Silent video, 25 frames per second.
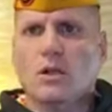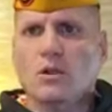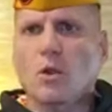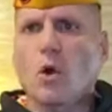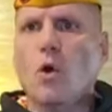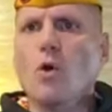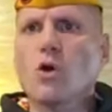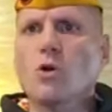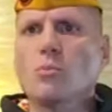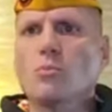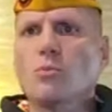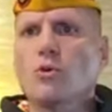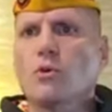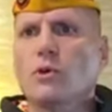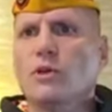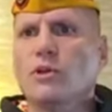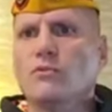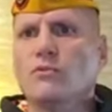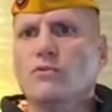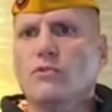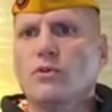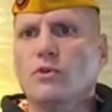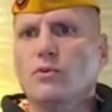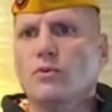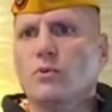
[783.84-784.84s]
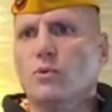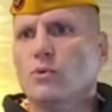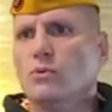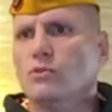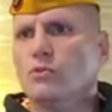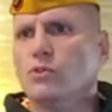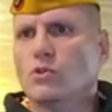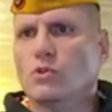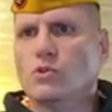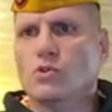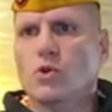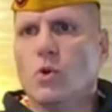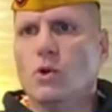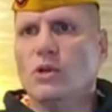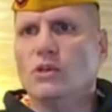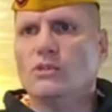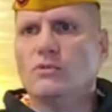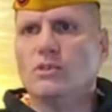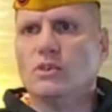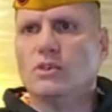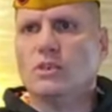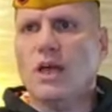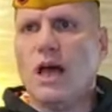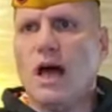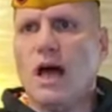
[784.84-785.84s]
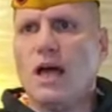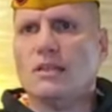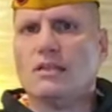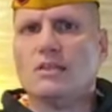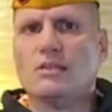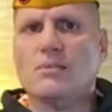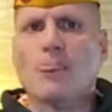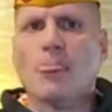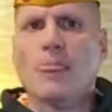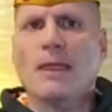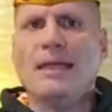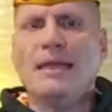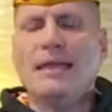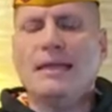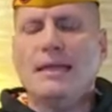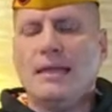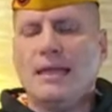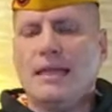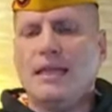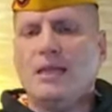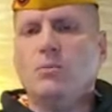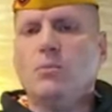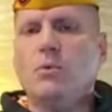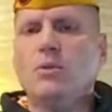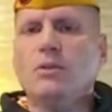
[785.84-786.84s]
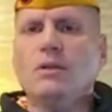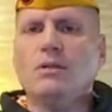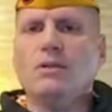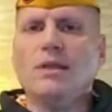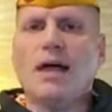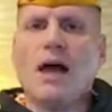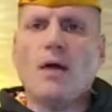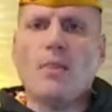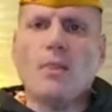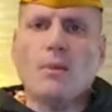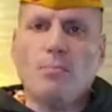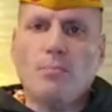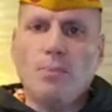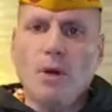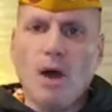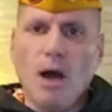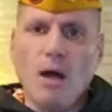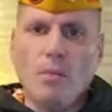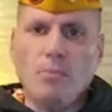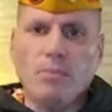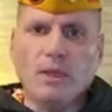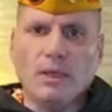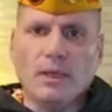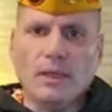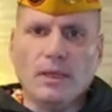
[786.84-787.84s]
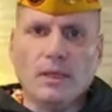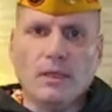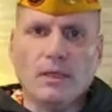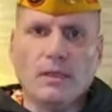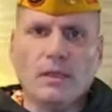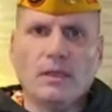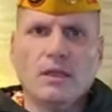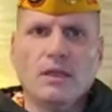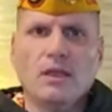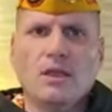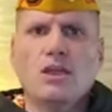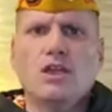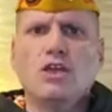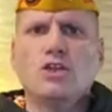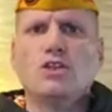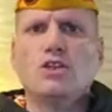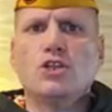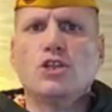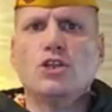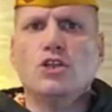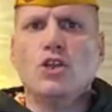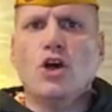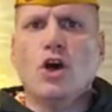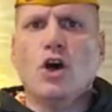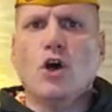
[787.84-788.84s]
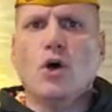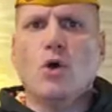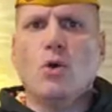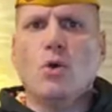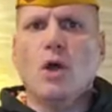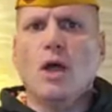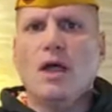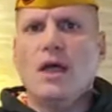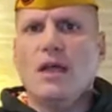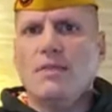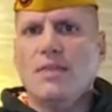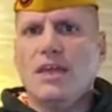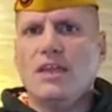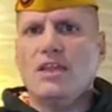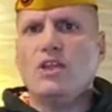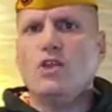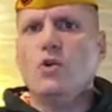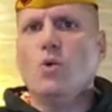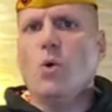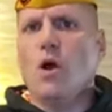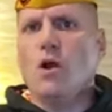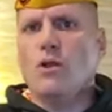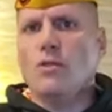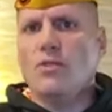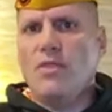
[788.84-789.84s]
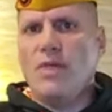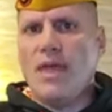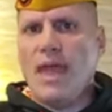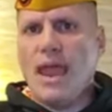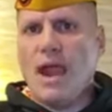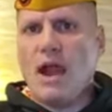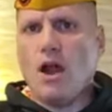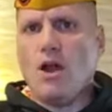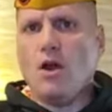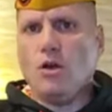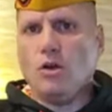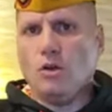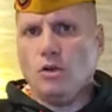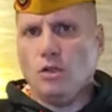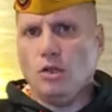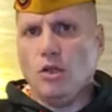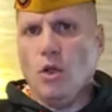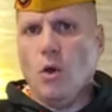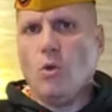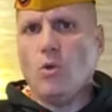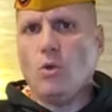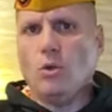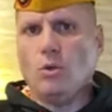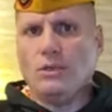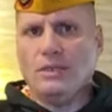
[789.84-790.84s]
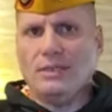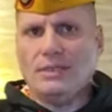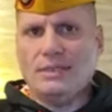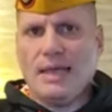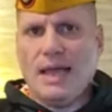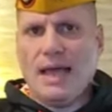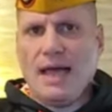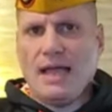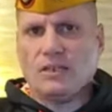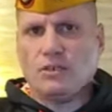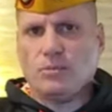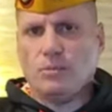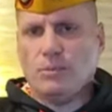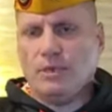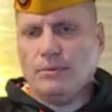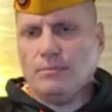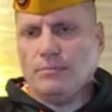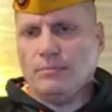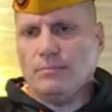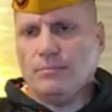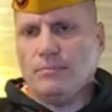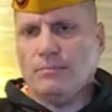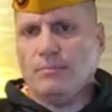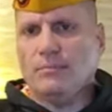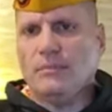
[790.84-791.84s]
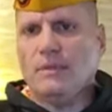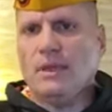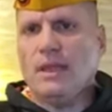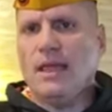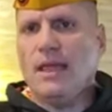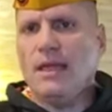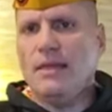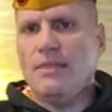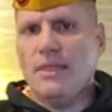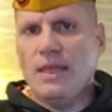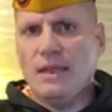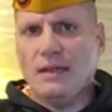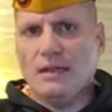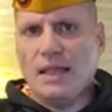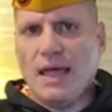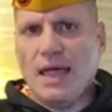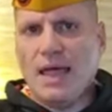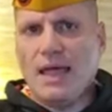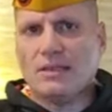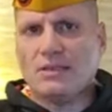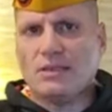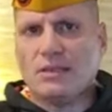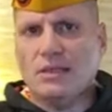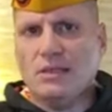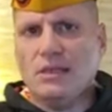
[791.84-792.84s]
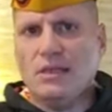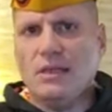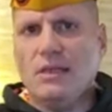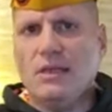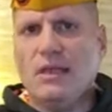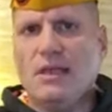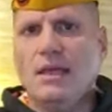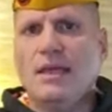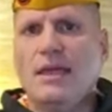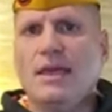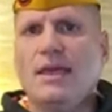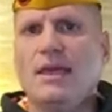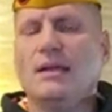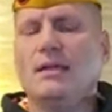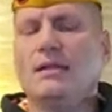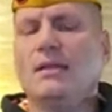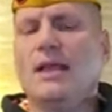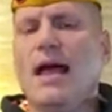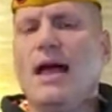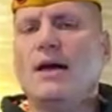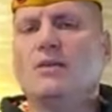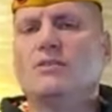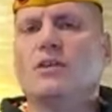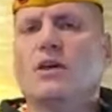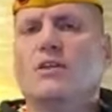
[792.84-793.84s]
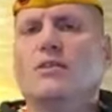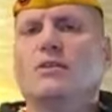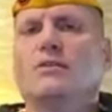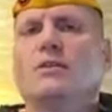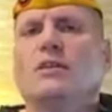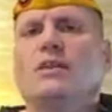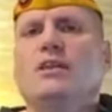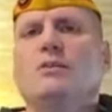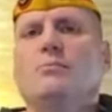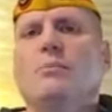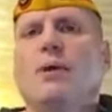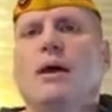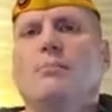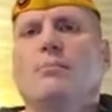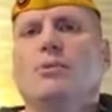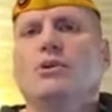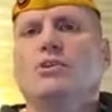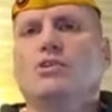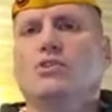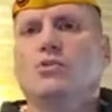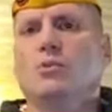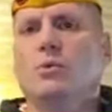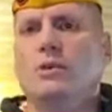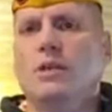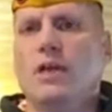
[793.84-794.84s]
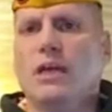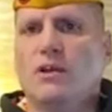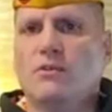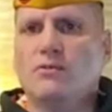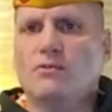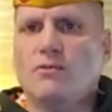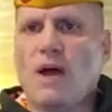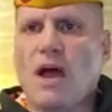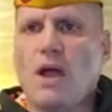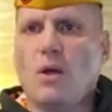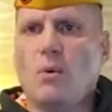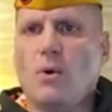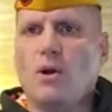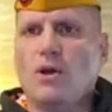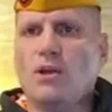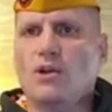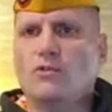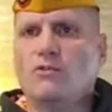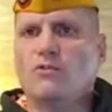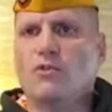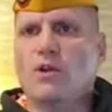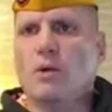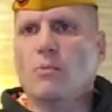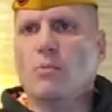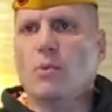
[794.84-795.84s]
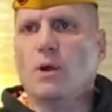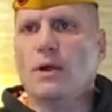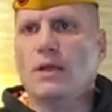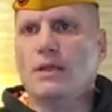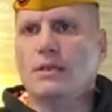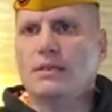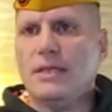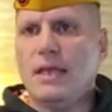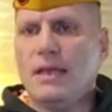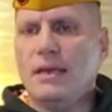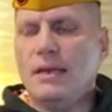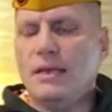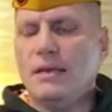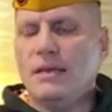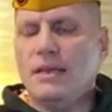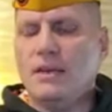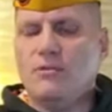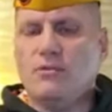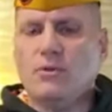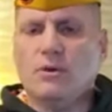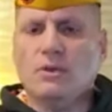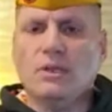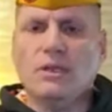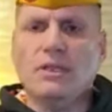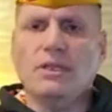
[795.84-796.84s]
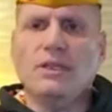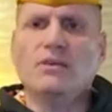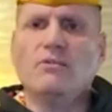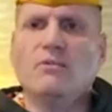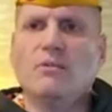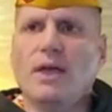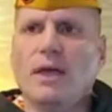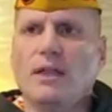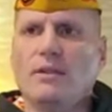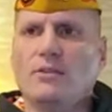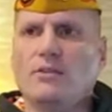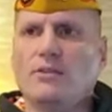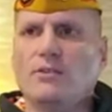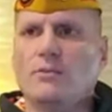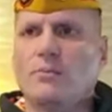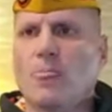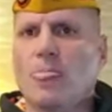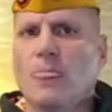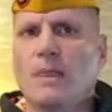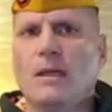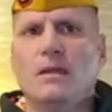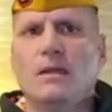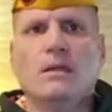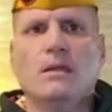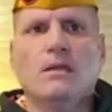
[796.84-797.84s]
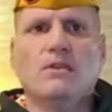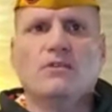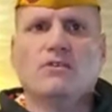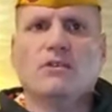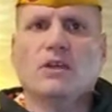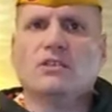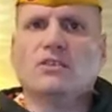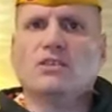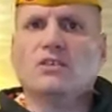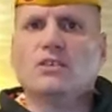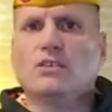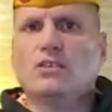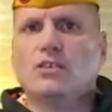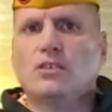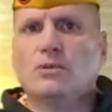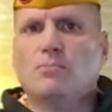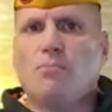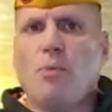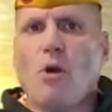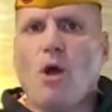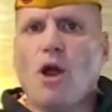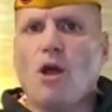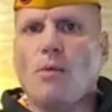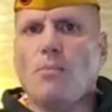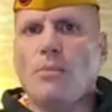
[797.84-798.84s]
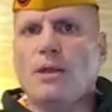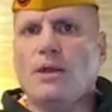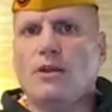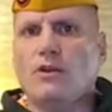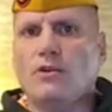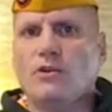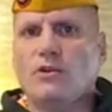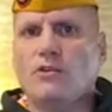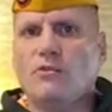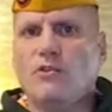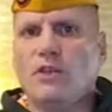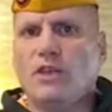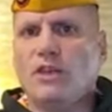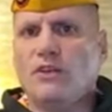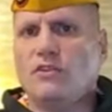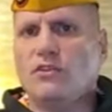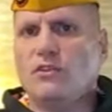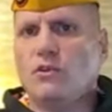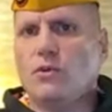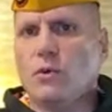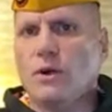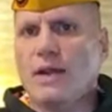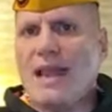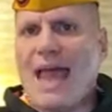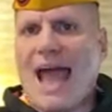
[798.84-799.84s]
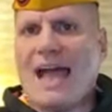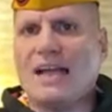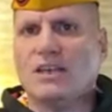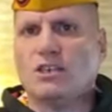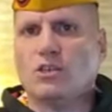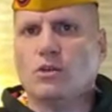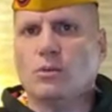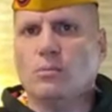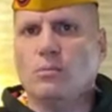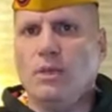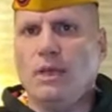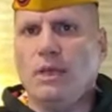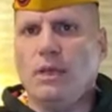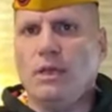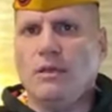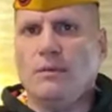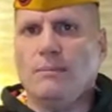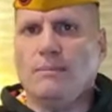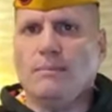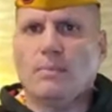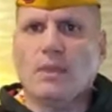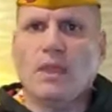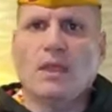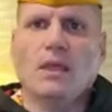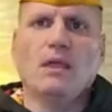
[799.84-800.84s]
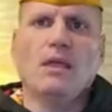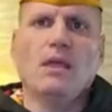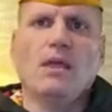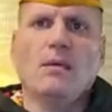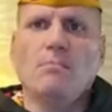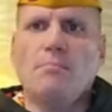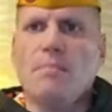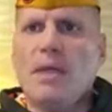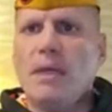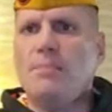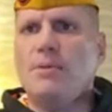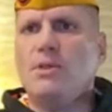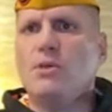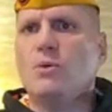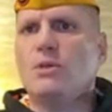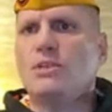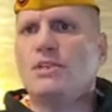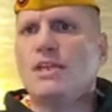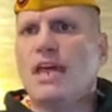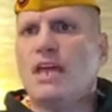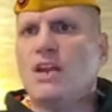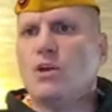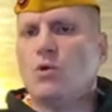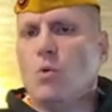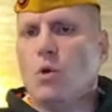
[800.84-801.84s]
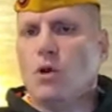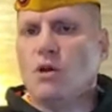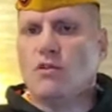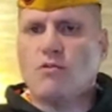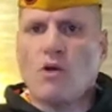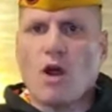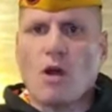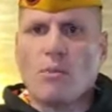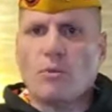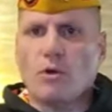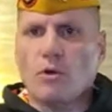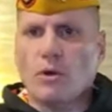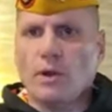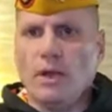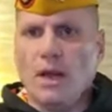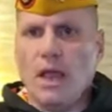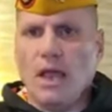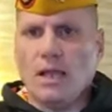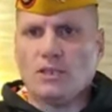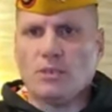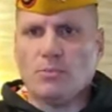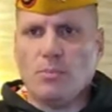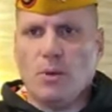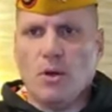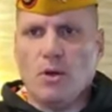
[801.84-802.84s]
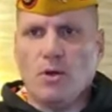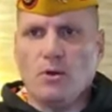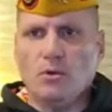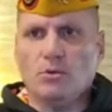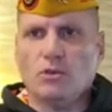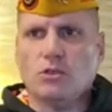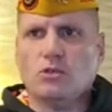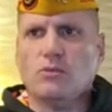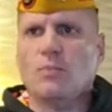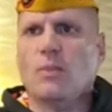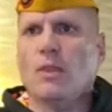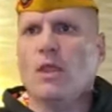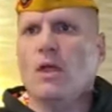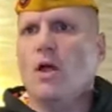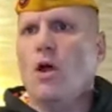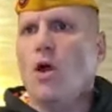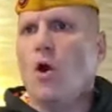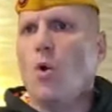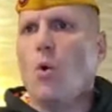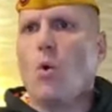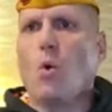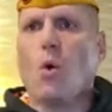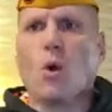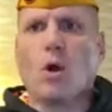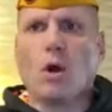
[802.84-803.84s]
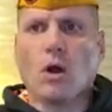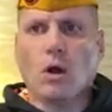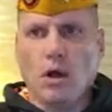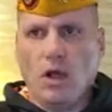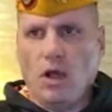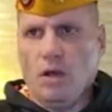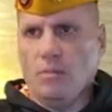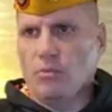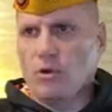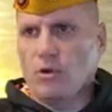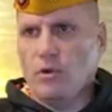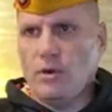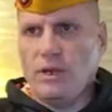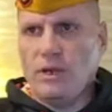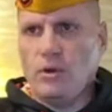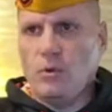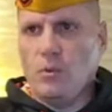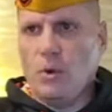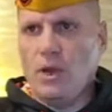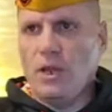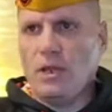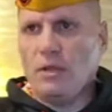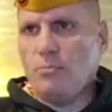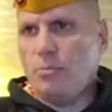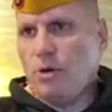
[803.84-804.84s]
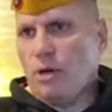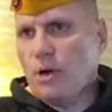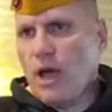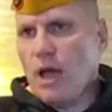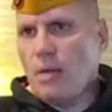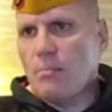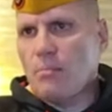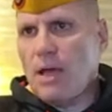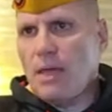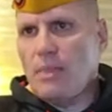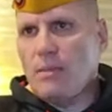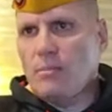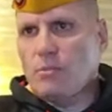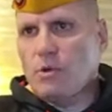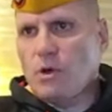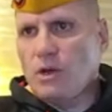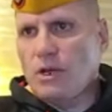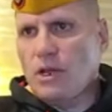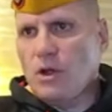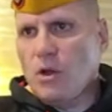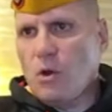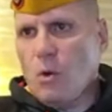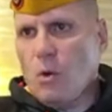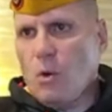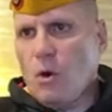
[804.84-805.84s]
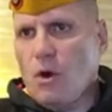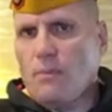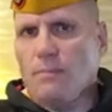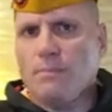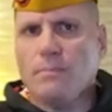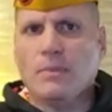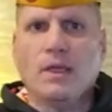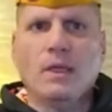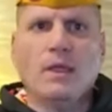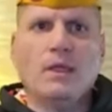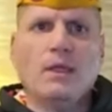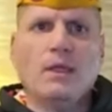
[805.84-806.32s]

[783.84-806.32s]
local Marine funerals, or Toys for Tots, it will allow the public to know that you are their local detachment. And then lastly, it allows other league members to identify where you're from when attending different league events, such as a department or division or a national meeting. Maybe you attend one of our Marine Expos or a Marine Week put on by the Marine Corps.